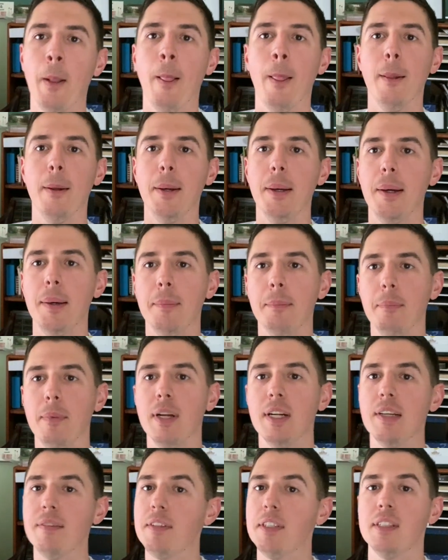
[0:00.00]
We
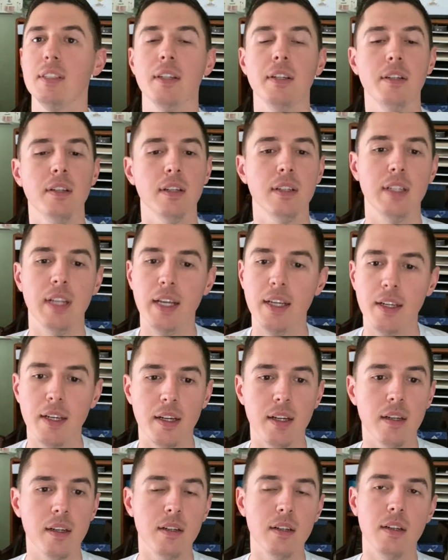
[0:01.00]
didn't have to send her to
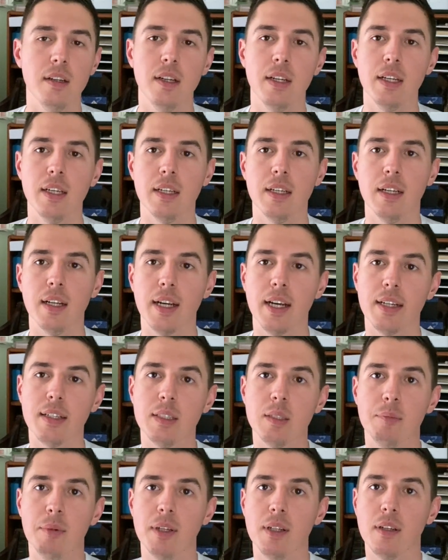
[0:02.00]
daycare, and I got
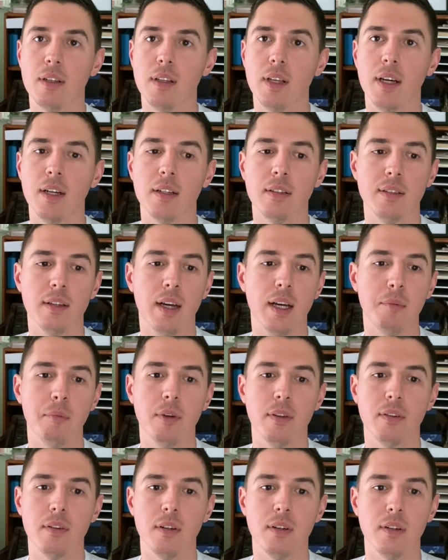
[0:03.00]
to spend a lot of time
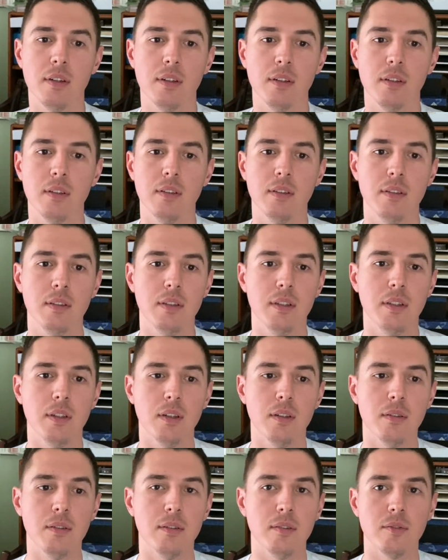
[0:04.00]
with her, in
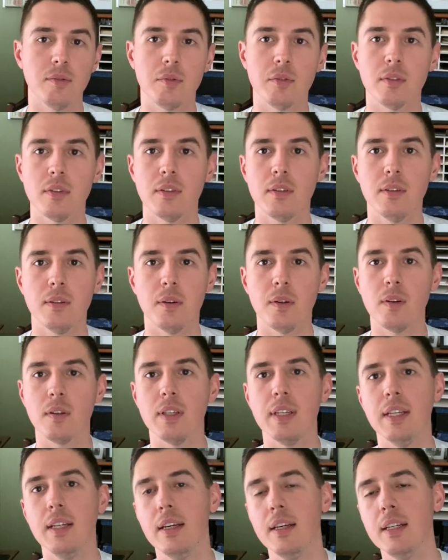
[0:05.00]
those
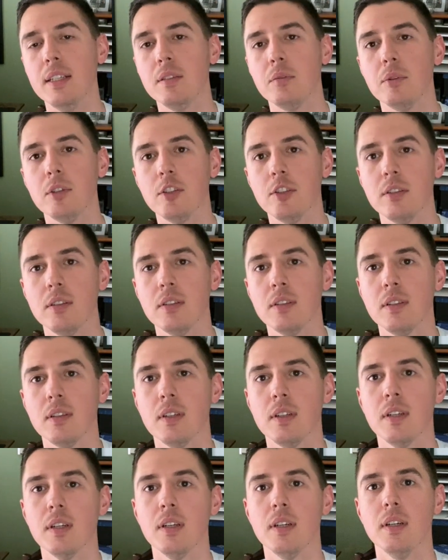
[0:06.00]
early days, which,
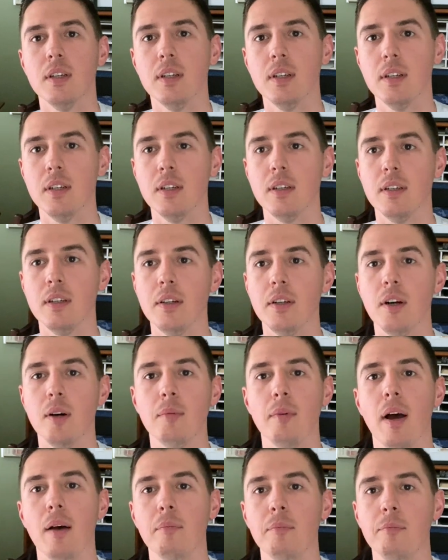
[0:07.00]

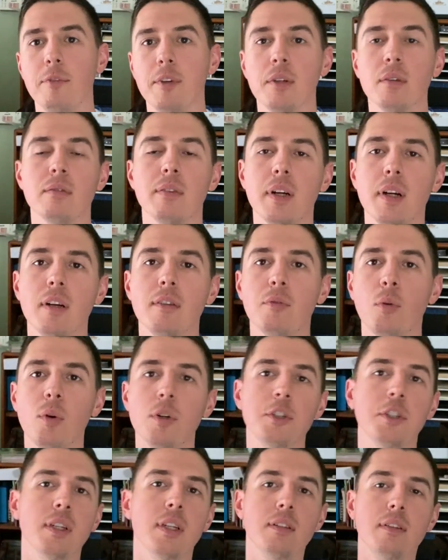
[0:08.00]
I feel very
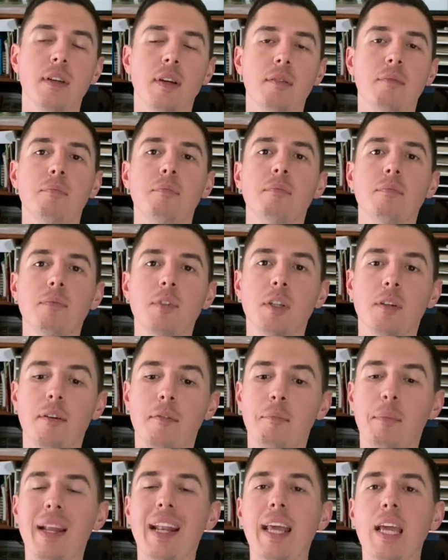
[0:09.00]
fortunate to
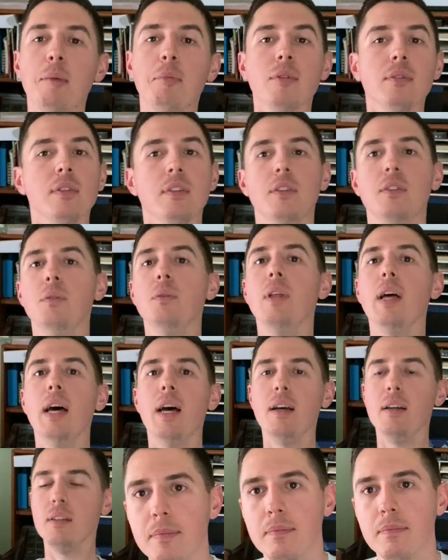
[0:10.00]
have been able to do
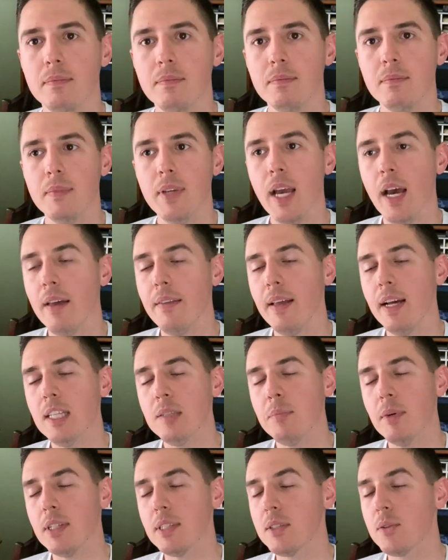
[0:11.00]
that. Yeah,
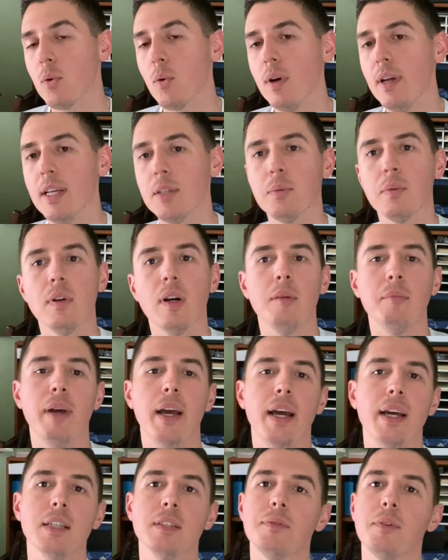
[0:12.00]
that's my story. That's where I'm
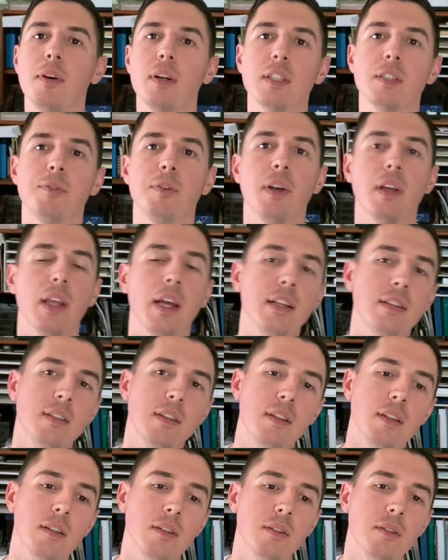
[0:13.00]
at. As far as
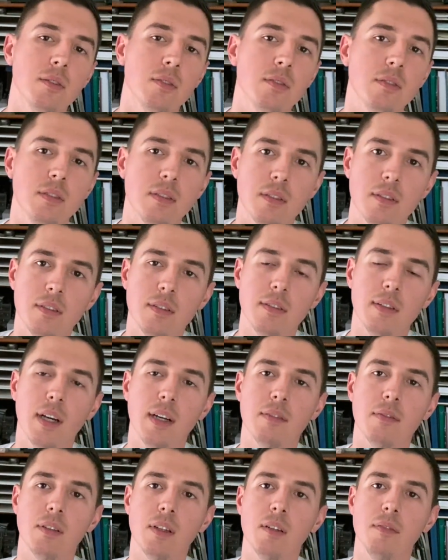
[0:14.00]
freelancing goes,
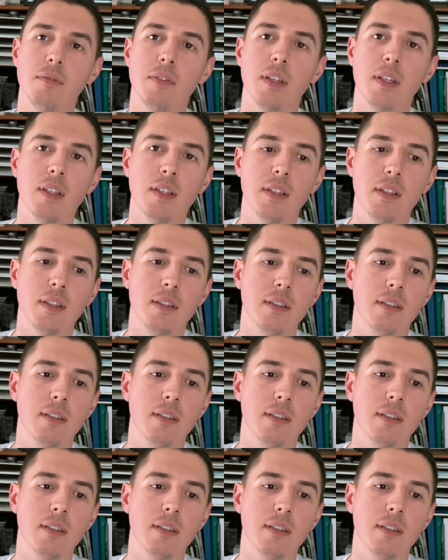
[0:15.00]
I've loved it.